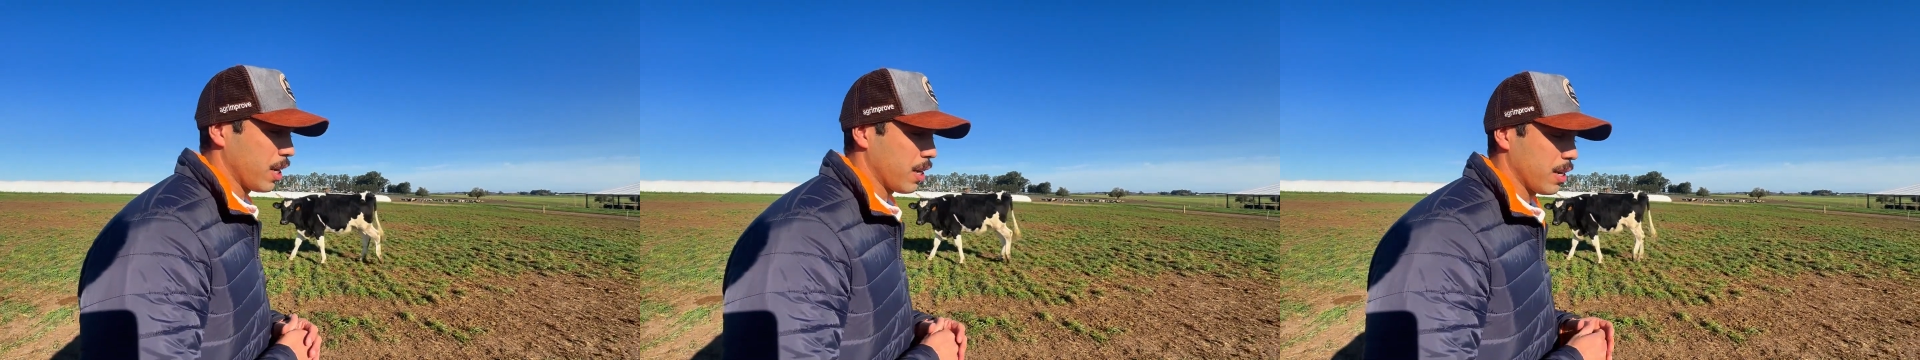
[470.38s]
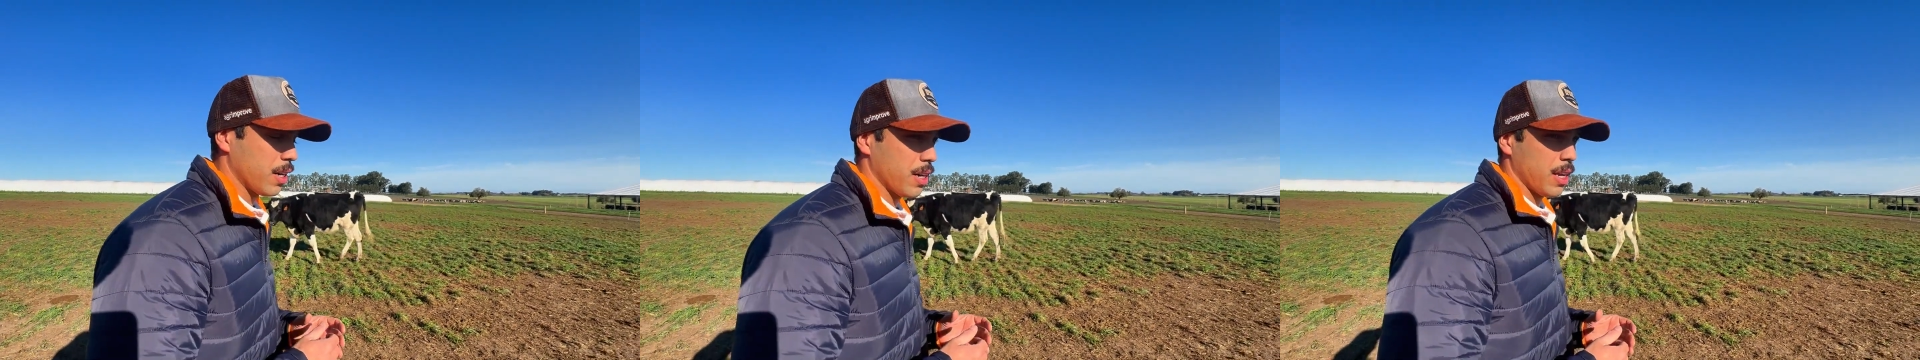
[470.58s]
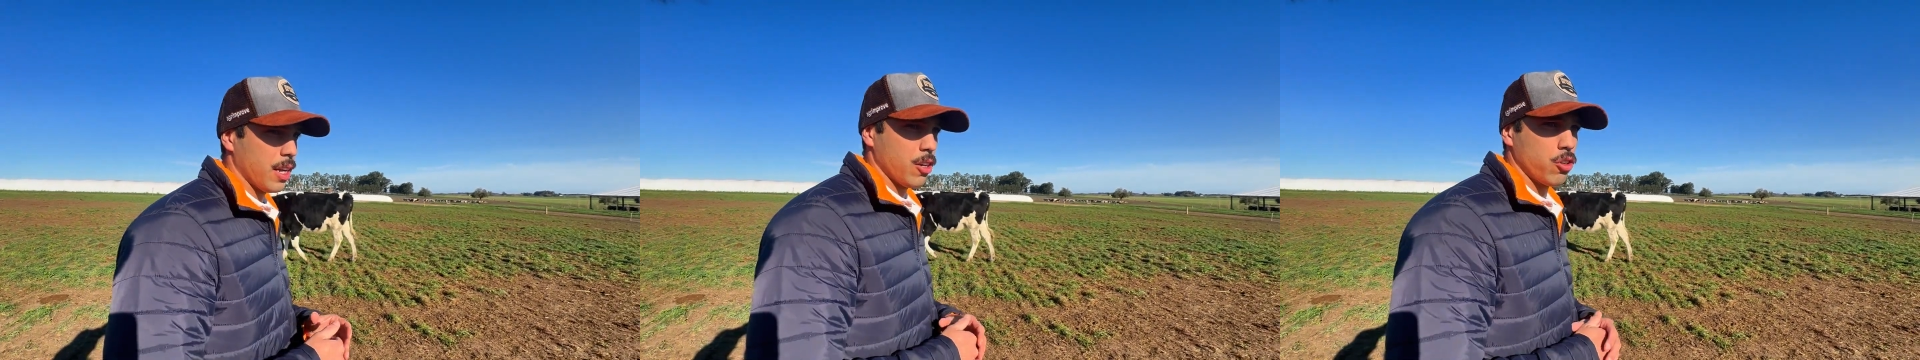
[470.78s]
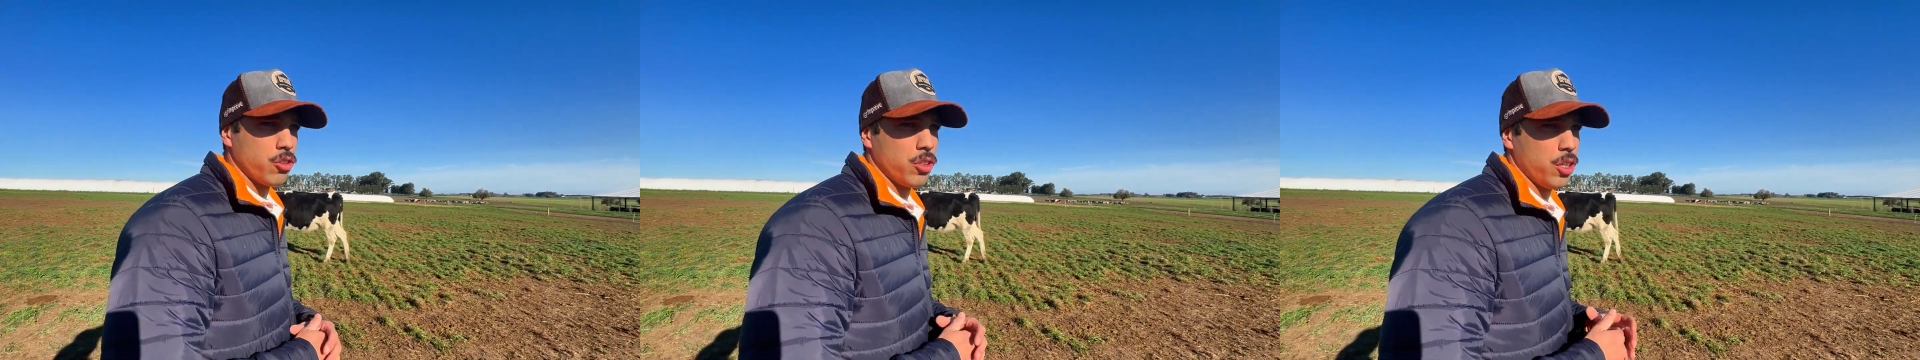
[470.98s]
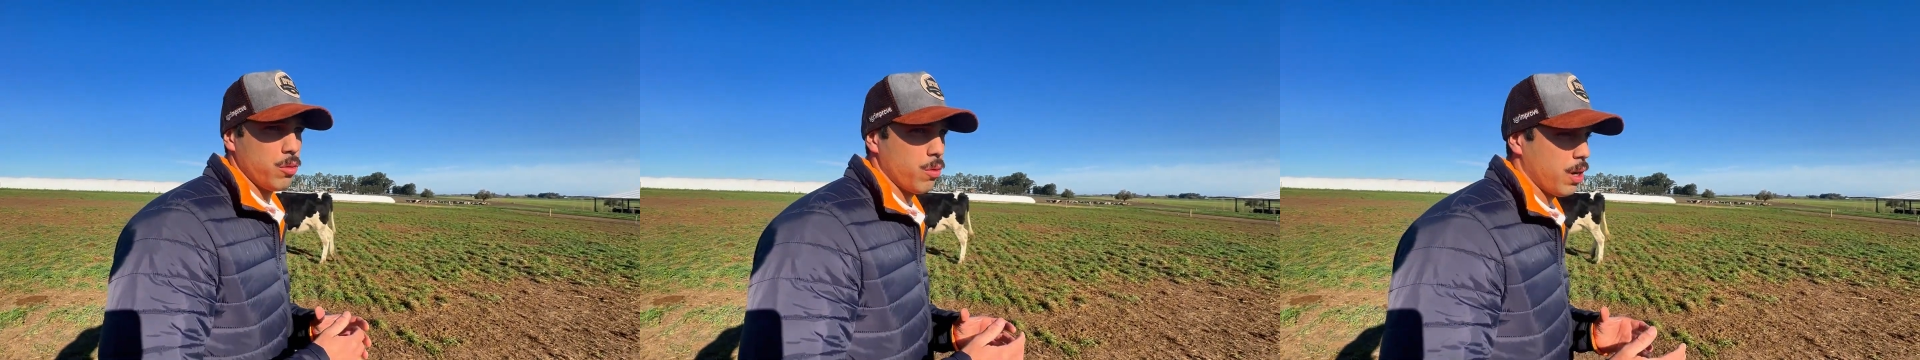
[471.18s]
This
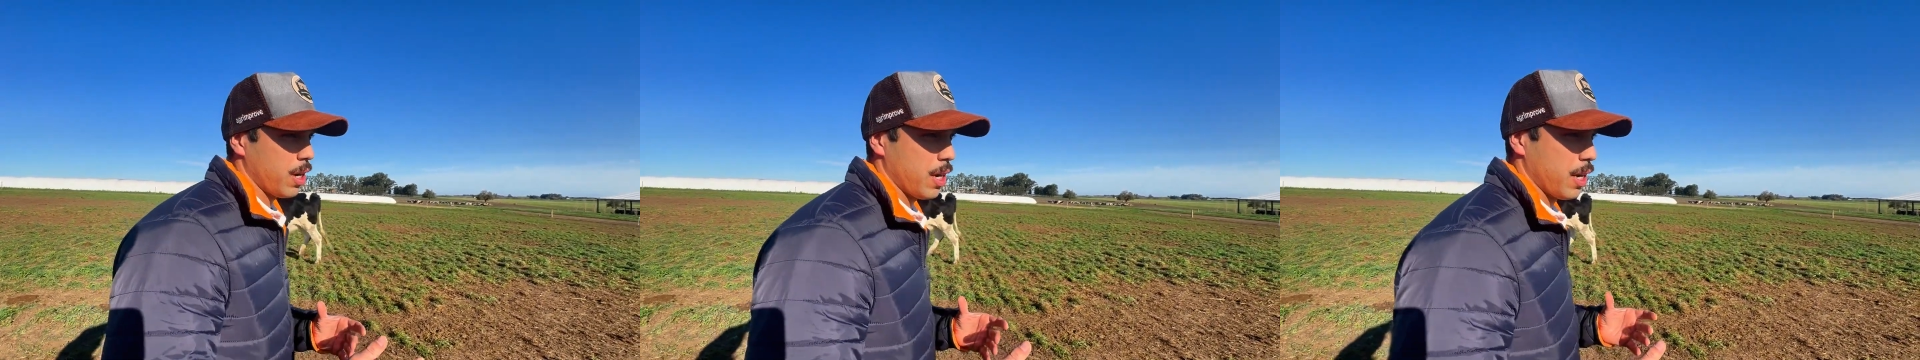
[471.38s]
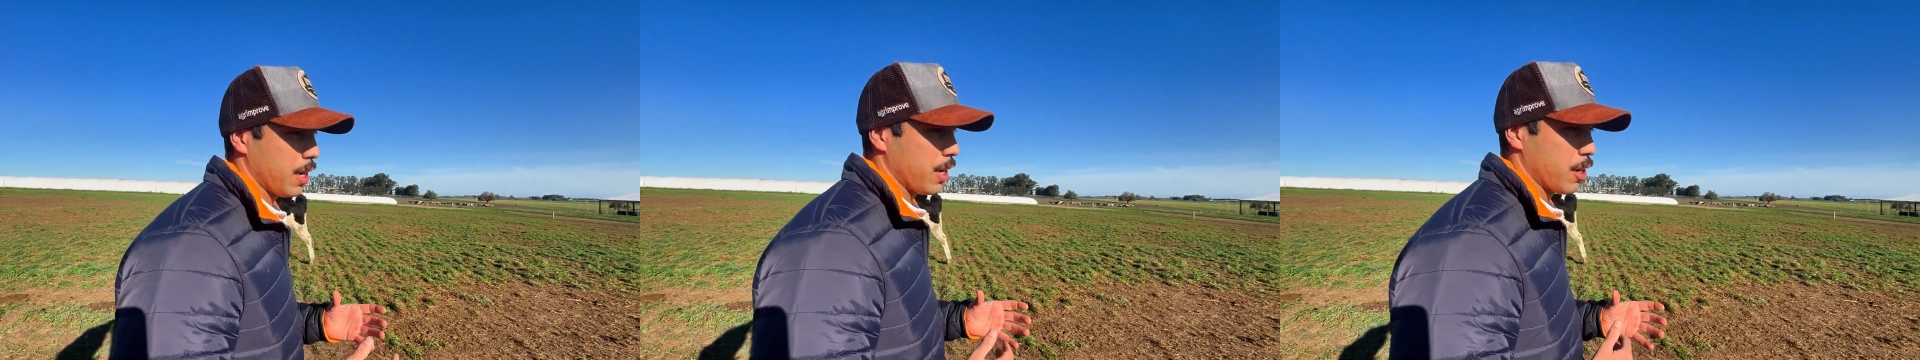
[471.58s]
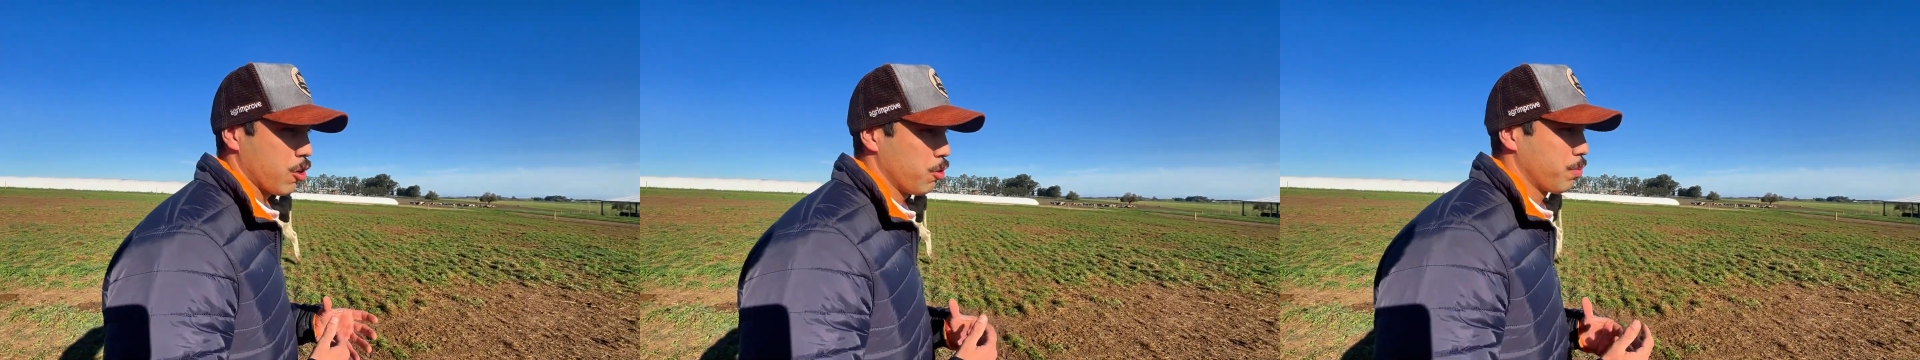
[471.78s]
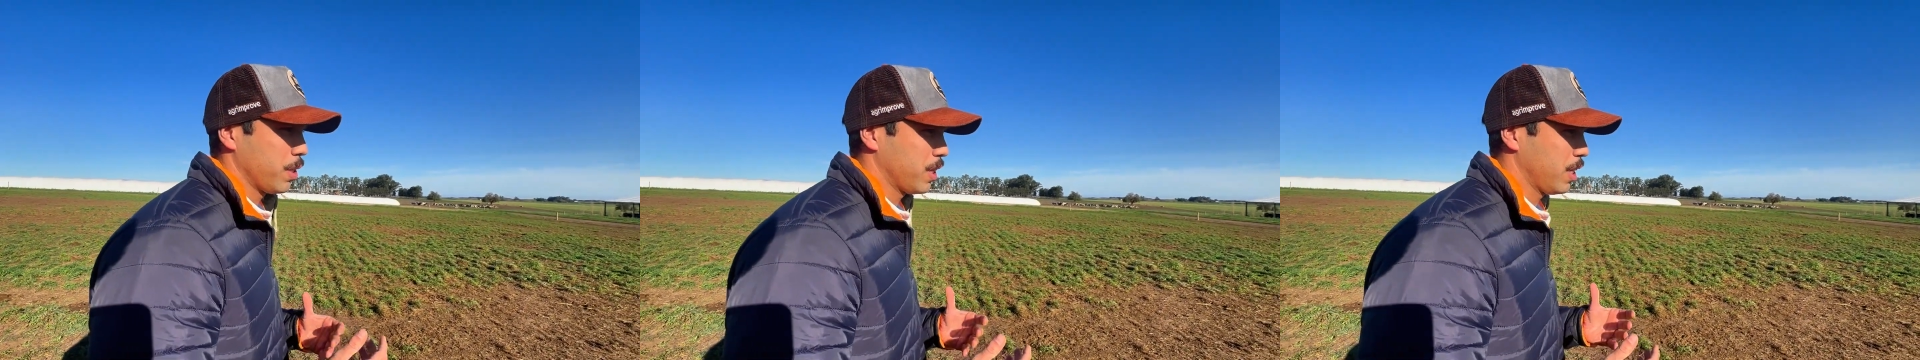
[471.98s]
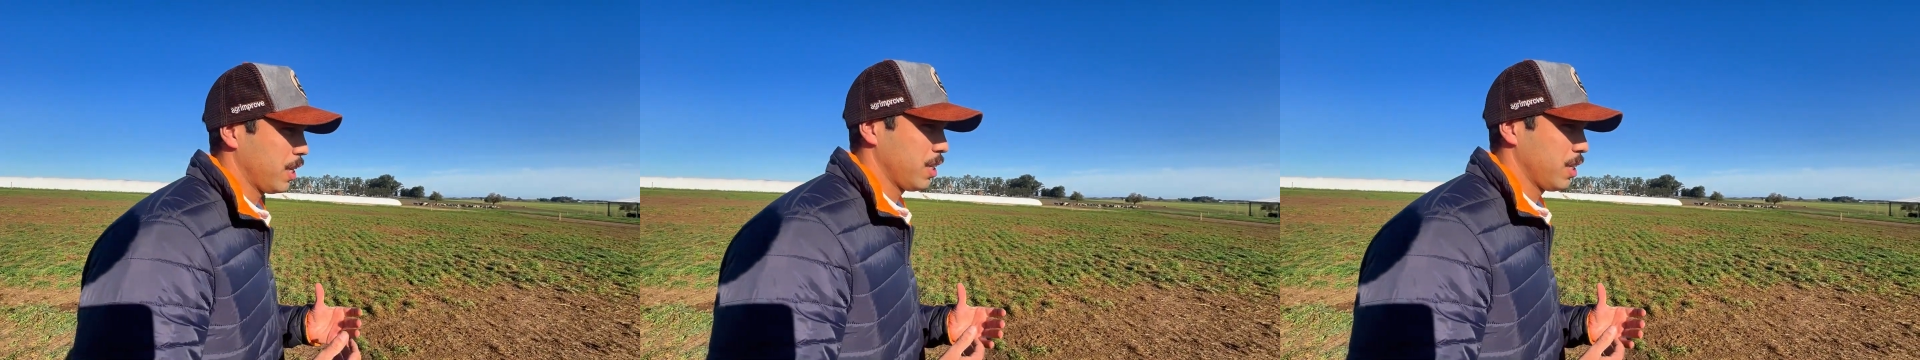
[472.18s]
way, they are not